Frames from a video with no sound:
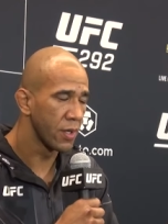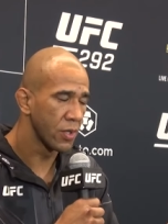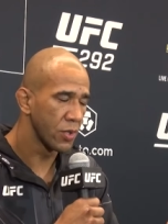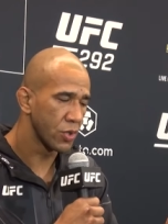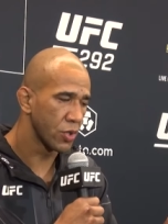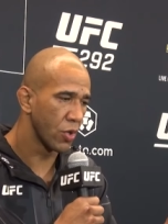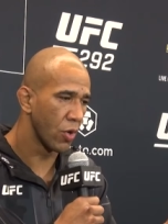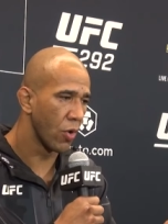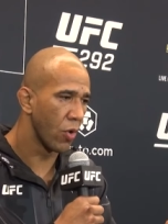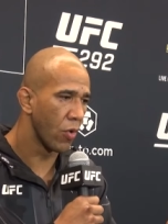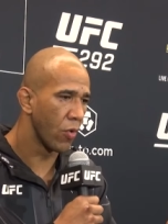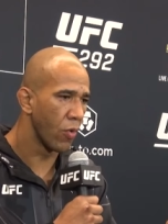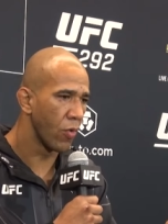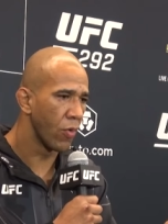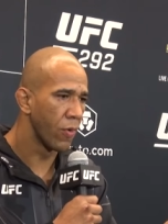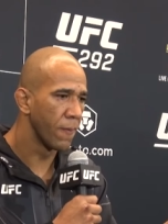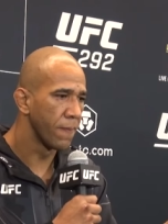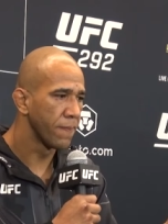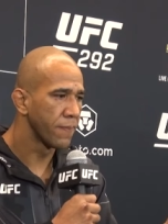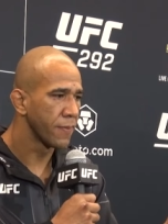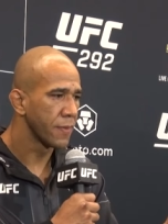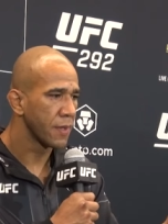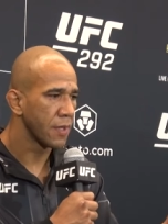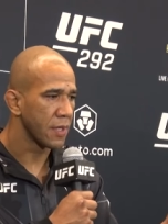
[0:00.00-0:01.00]
So,
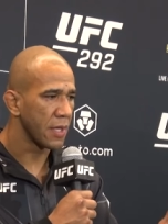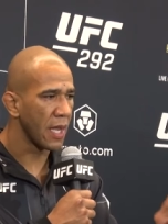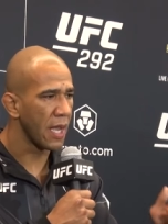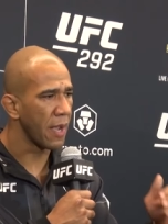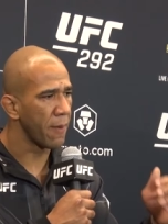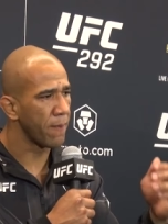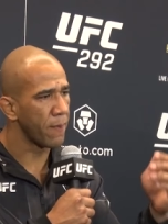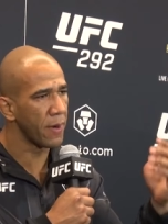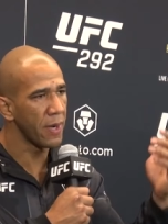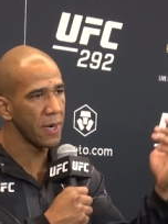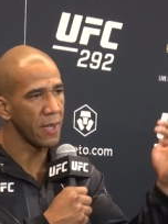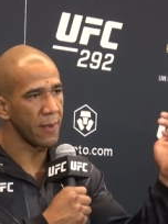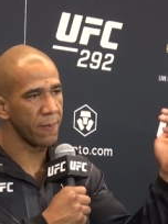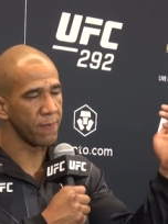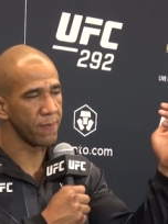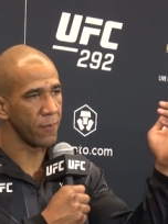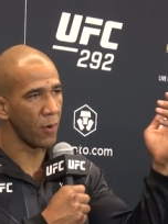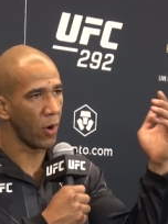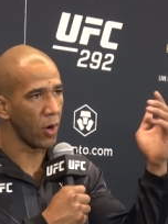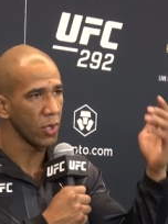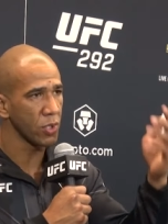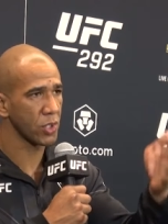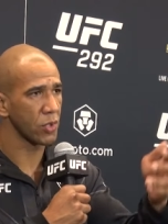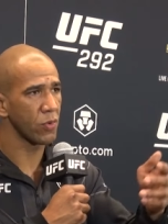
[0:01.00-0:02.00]
yeah, but
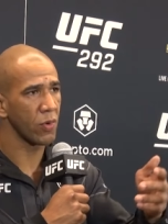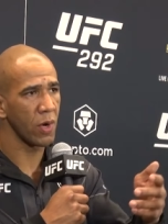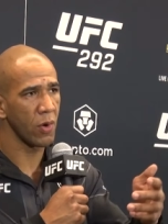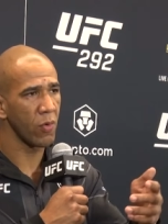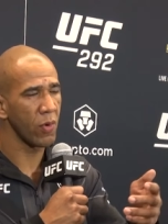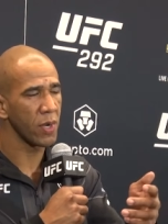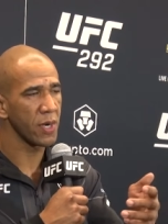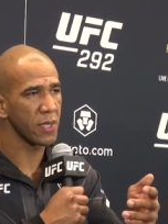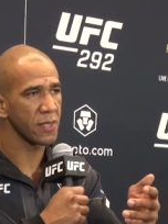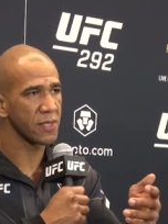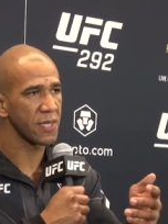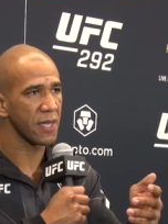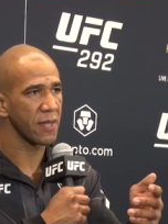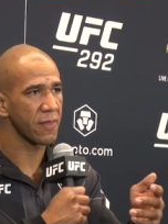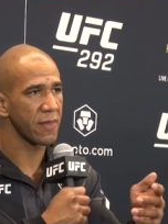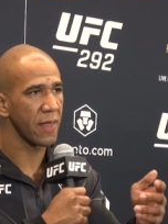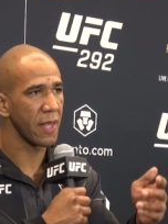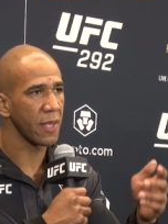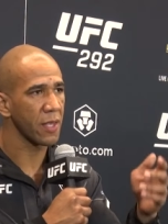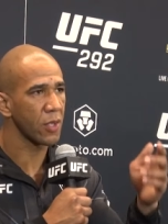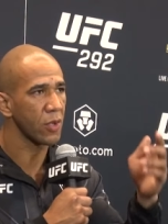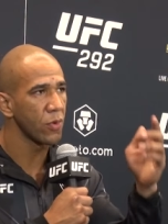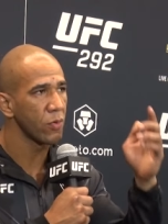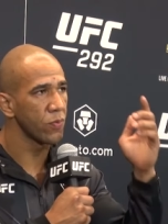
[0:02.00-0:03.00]
also I want to say
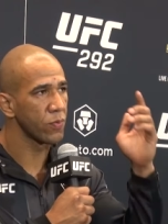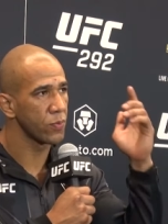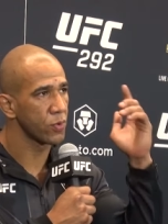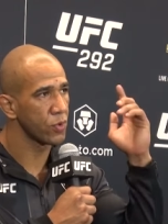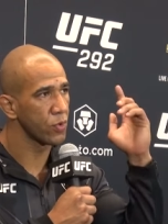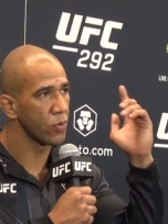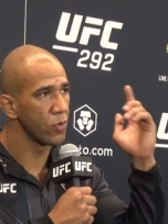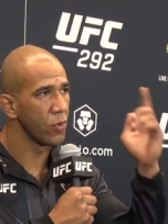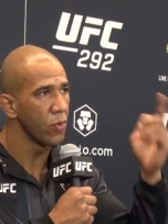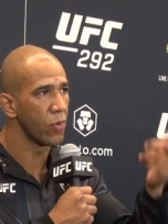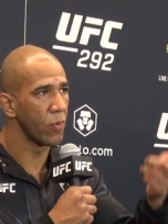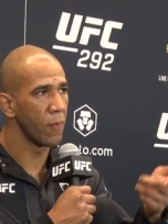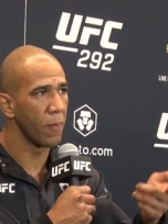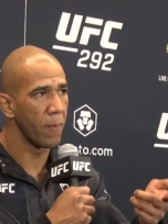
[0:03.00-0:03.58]
thank you to